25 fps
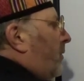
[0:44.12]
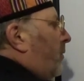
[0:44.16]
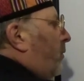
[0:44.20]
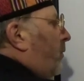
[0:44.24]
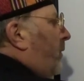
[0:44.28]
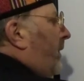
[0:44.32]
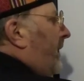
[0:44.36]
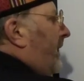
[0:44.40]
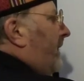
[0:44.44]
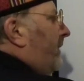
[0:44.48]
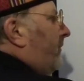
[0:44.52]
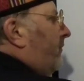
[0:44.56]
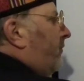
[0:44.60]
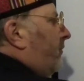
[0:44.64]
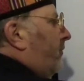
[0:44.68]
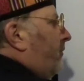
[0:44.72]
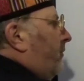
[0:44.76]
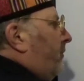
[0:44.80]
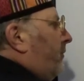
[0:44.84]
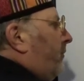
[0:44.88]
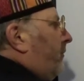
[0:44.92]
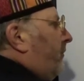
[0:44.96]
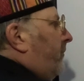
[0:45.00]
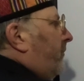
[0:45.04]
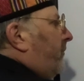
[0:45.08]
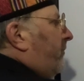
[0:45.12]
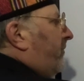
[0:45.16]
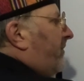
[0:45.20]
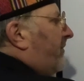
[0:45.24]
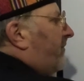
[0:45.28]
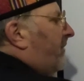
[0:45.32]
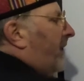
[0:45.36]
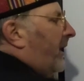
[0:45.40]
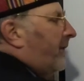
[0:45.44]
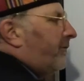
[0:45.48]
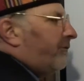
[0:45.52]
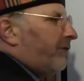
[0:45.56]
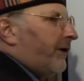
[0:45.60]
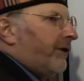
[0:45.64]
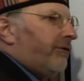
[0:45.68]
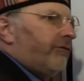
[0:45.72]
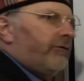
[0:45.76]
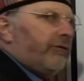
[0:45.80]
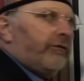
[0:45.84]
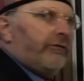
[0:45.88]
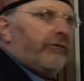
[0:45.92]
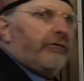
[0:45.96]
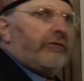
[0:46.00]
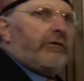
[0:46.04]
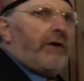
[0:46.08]
Where do
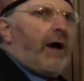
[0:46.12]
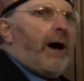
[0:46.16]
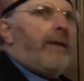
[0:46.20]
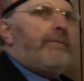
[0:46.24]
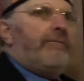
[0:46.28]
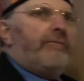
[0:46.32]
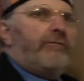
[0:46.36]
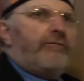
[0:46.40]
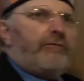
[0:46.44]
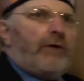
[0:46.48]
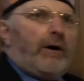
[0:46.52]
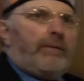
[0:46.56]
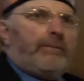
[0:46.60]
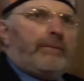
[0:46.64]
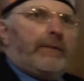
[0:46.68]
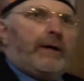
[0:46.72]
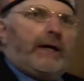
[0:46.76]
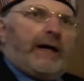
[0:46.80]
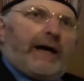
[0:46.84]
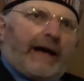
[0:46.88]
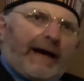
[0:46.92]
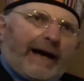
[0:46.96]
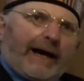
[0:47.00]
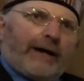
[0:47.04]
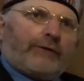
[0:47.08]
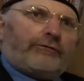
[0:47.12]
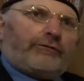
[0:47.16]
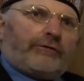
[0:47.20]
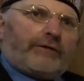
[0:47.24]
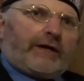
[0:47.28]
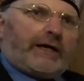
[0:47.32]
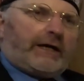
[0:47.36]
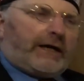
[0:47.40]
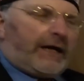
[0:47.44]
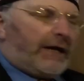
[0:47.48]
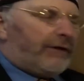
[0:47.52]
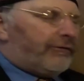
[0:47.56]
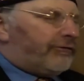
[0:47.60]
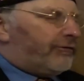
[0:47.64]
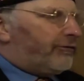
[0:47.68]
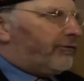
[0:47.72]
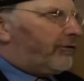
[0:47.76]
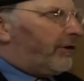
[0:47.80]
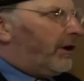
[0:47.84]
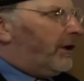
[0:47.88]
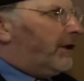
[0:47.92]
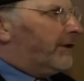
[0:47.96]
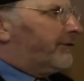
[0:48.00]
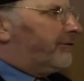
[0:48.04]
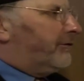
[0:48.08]
civilizations come from? How do they get
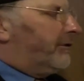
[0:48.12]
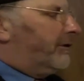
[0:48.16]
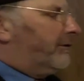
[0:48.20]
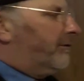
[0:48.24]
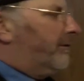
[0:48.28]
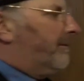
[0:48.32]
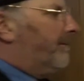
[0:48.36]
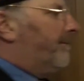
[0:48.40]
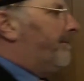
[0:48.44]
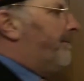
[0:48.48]
started?